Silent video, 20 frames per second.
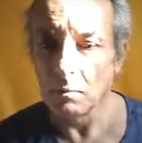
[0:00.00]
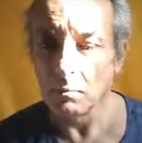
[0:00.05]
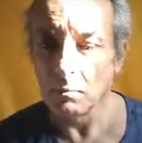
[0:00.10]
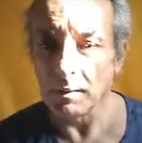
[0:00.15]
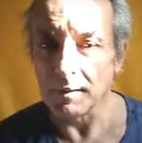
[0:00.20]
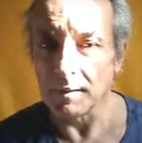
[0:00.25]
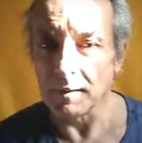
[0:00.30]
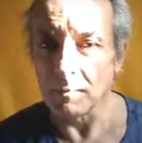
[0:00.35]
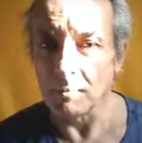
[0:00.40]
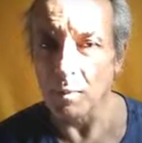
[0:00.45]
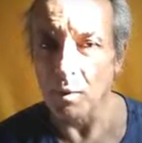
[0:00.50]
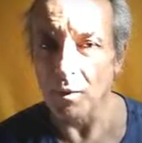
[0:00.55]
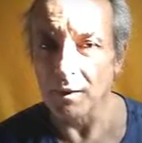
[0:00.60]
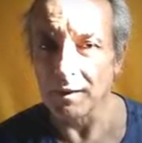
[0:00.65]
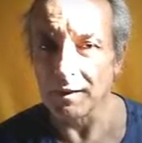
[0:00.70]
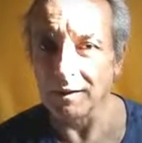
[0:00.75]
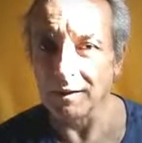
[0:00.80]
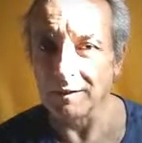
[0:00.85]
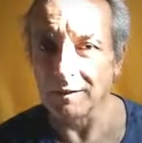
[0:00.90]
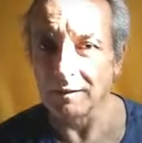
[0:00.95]
but
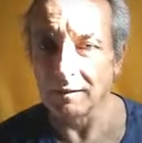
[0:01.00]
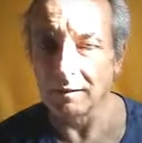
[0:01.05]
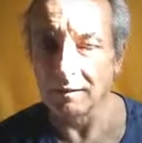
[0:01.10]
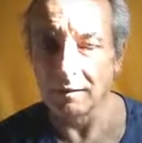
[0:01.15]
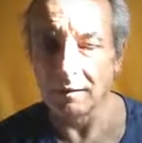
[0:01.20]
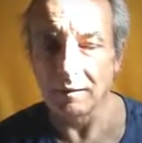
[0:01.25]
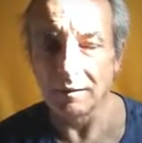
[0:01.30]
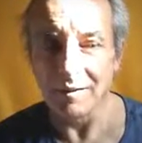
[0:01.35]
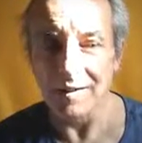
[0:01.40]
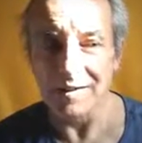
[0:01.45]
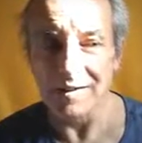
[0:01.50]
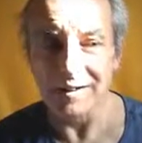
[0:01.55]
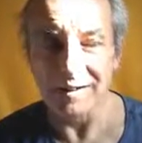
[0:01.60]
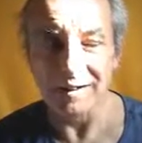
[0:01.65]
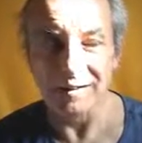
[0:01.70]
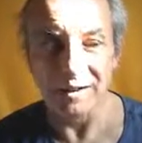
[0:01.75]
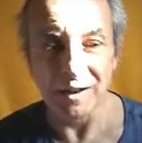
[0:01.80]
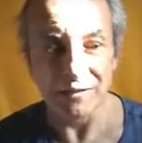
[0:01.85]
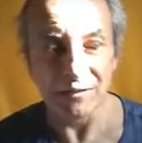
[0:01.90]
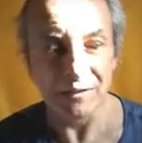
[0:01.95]
the
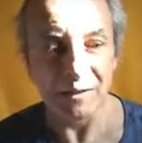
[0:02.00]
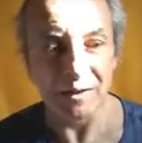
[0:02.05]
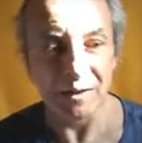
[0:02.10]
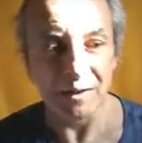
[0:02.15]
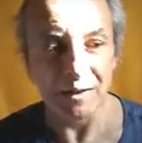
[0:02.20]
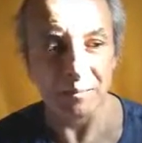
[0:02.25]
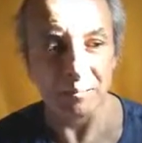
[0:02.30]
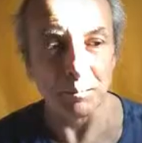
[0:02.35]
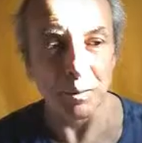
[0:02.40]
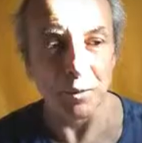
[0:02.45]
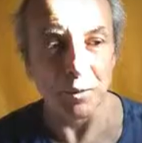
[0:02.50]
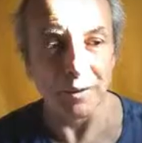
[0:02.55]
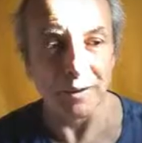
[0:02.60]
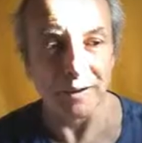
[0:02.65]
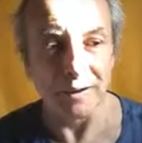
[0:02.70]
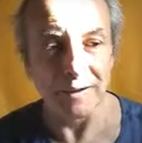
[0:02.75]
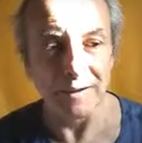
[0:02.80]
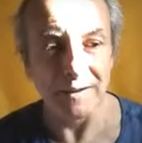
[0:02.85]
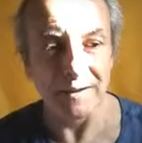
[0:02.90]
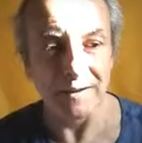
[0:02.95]
significant
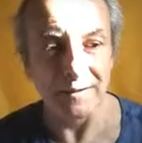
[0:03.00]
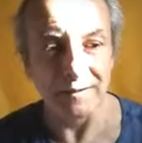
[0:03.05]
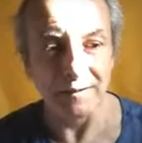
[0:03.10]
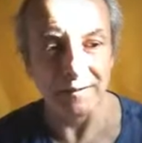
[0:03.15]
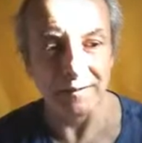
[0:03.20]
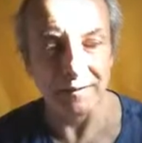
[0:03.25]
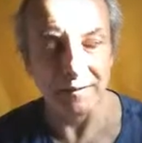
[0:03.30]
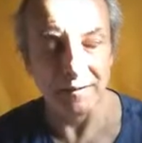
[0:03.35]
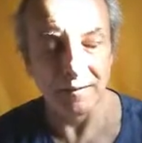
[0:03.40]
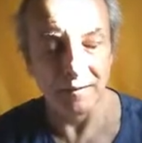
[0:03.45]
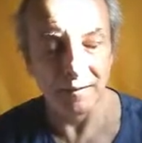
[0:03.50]
point is,